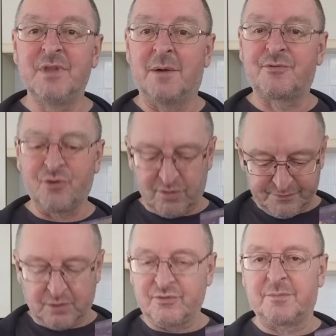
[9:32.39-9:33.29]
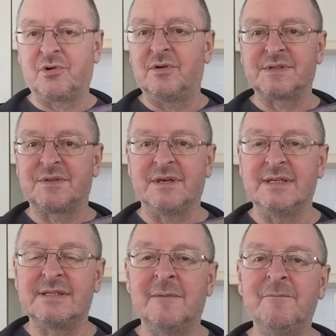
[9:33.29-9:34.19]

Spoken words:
I'm sure I've told you the price of these,